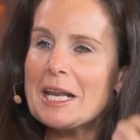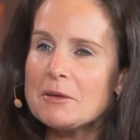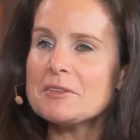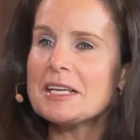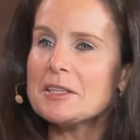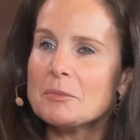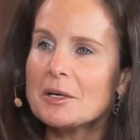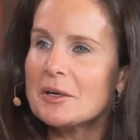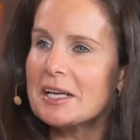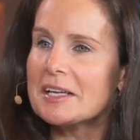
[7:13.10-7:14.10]
do you think
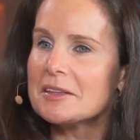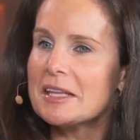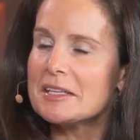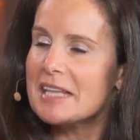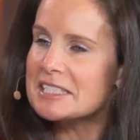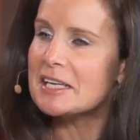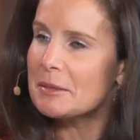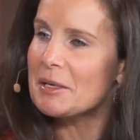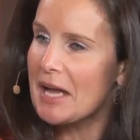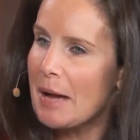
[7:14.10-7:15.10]
that that's going
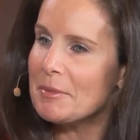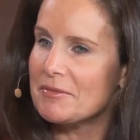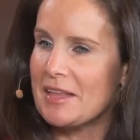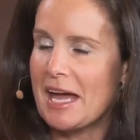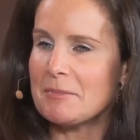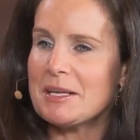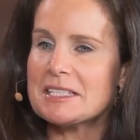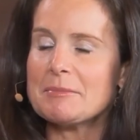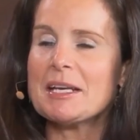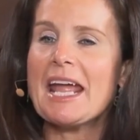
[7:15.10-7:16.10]
to become of that?
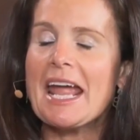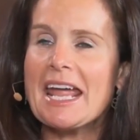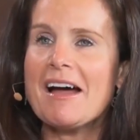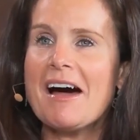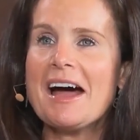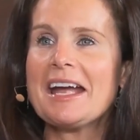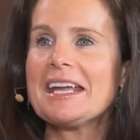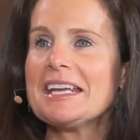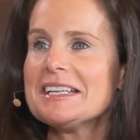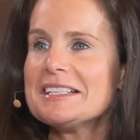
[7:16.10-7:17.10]
Because
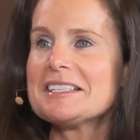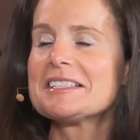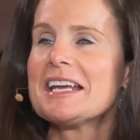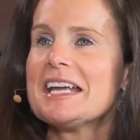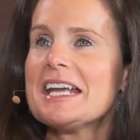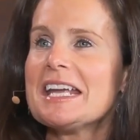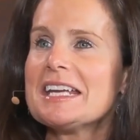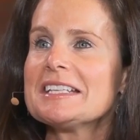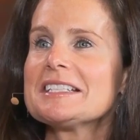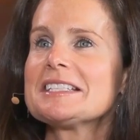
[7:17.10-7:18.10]
AI is
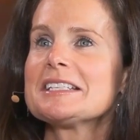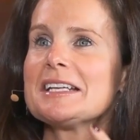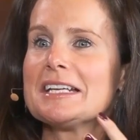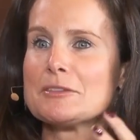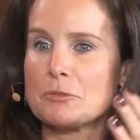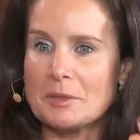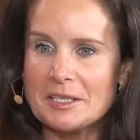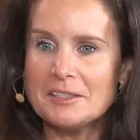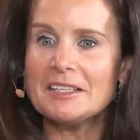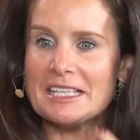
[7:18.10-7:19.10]

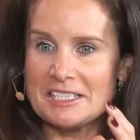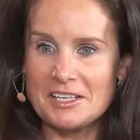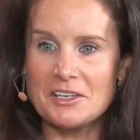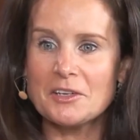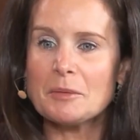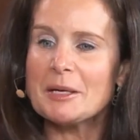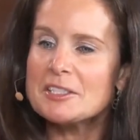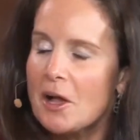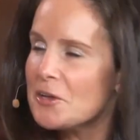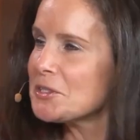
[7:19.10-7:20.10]
real, it's here, but
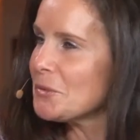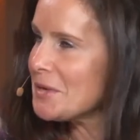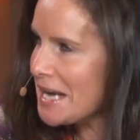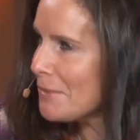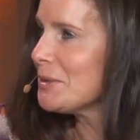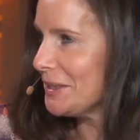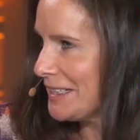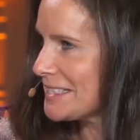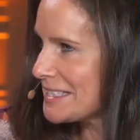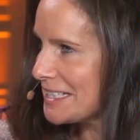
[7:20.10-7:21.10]
it's also
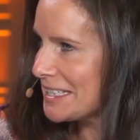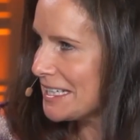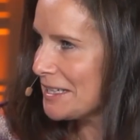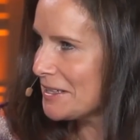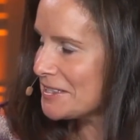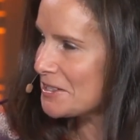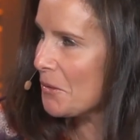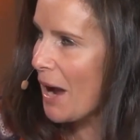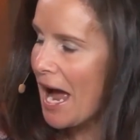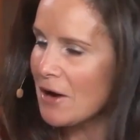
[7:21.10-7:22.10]
nebulous.
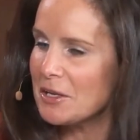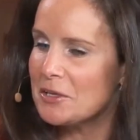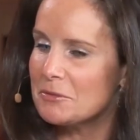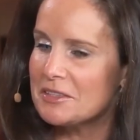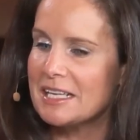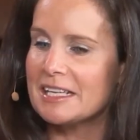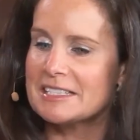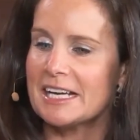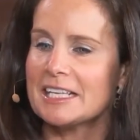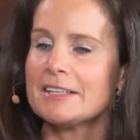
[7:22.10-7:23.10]
So how do you think
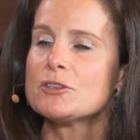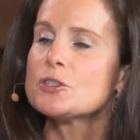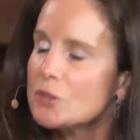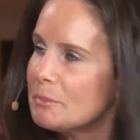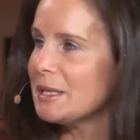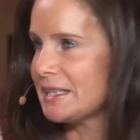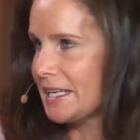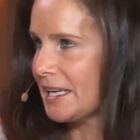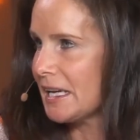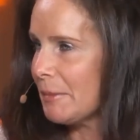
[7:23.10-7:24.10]
executives should be
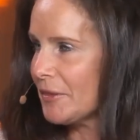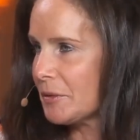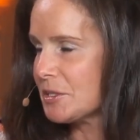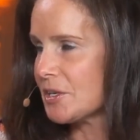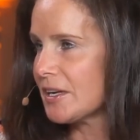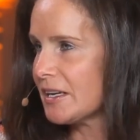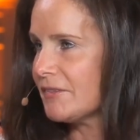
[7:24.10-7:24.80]
thinking about the return on